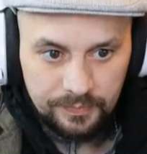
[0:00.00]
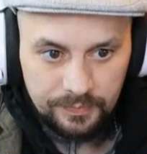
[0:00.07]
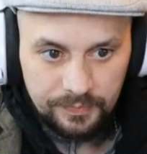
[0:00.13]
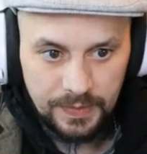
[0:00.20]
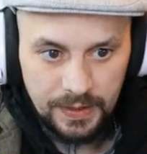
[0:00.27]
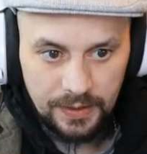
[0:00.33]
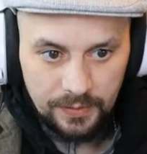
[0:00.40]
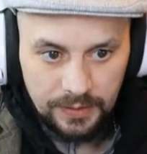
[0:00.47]

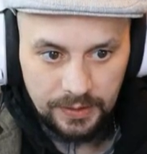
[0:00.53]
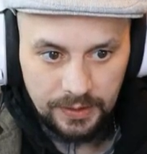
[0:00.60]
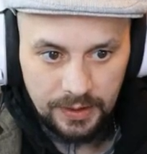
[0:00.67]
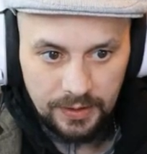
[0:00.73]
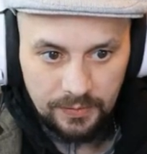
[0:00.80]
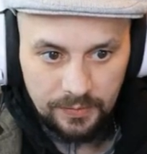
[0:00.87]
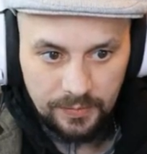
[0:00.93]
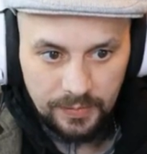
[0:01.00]
There we
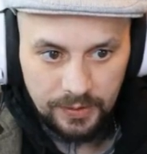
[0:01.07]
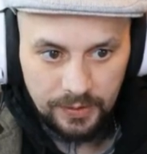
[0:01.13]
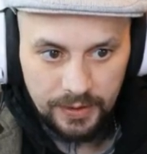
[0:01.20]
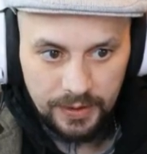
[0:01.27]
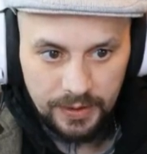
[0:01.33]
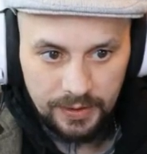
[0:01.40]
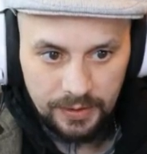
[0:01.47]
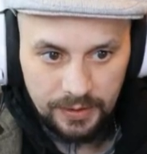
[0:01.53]
go, bought
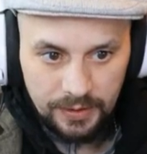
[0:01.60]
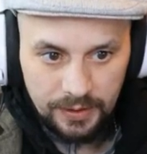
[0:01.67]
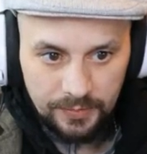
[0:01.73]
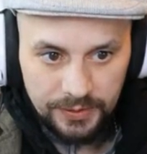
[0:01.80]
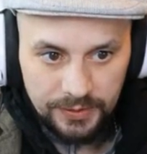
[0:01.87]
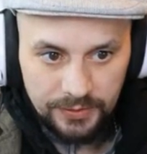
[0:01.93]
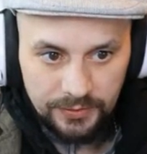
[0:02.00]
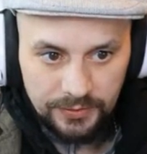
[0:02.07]
it. Look at
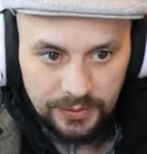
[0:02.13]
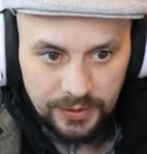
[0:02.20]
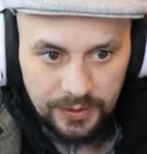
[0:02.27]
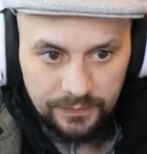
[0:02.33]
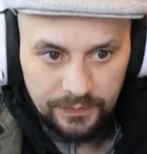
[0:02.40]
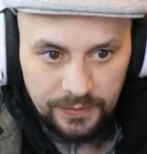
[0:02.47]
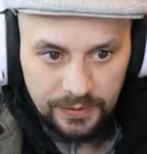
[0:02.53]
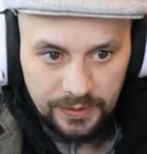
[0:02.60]
my new
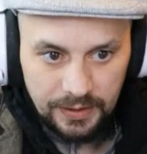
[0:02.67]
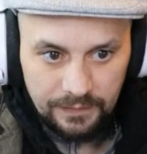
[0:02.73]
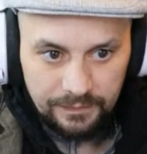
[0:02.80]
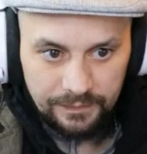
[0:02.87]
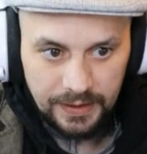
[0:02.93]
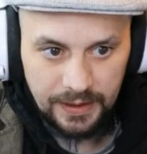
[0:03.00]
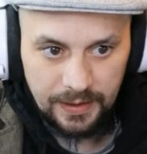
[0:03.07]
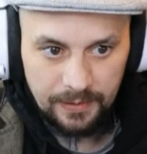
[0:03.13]
stuff,
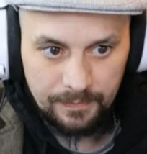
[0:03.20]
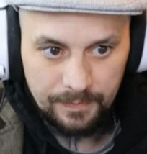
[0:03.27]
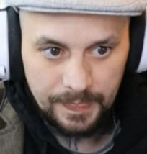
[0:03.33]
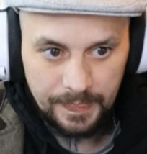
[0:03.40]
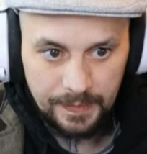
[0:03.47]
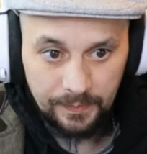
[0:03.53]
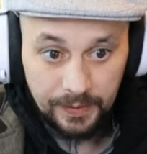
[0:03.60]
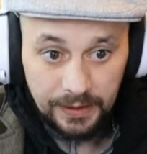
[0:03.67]
love that.
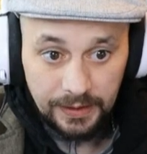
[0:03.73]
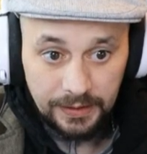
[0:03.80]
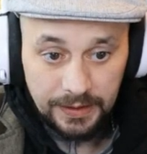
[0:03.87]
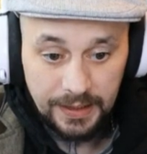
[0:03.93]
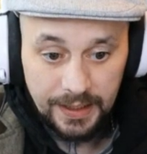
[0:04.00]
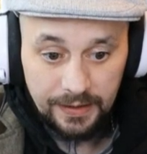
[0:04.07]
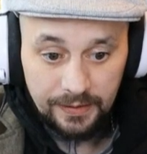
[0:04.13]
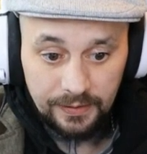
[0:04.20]
We
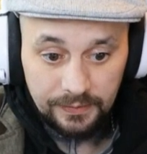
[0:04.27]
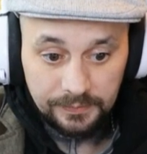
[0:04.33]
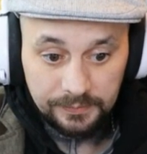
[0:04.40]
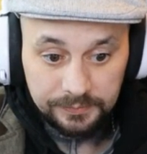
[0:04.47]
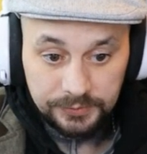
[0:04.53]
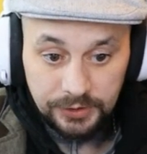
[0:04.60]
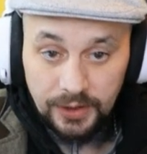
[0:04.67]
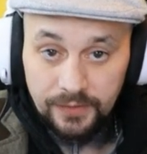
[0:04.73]
now
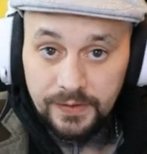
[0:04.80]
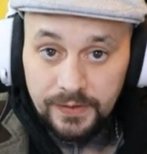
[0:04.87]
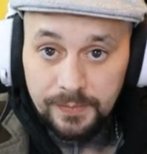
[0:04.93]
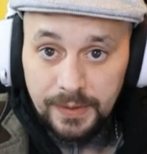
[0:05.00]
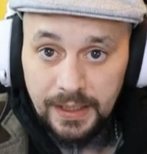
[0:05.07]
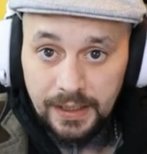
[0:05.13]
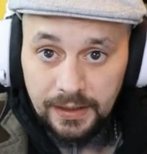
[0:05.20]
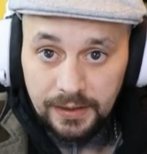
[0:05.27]
drive this
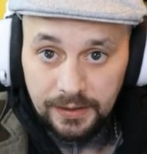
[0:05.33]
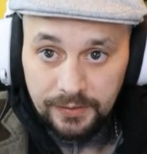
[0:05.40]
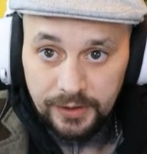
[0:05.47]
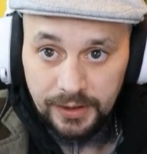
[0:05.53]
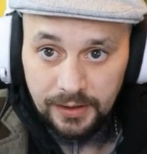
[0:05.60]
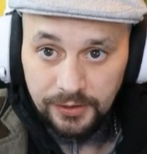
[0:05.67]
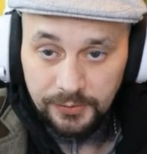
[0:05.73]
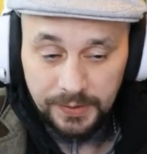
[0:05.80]
back and
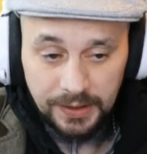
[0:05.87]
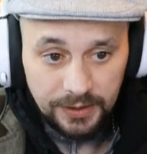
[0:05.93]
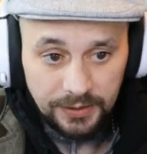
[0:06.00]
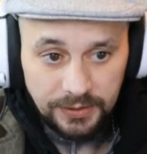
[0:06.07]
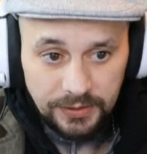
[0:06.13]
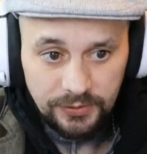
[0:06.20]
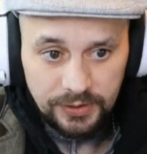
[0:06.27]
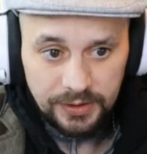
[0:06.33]
realise we can't
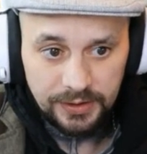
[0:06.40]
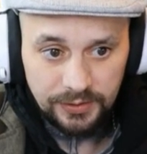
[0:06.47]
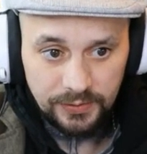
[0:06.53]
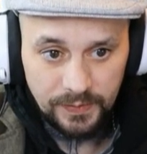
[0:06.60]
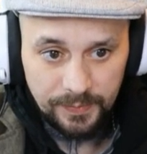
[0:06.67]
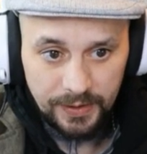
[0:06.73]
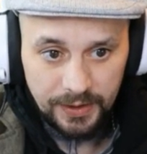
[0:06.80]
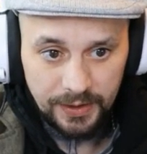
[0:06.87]
use it, so
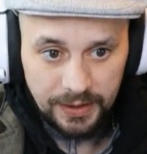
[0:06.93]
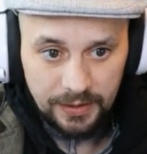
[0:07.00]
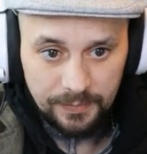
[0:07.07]
we park it up.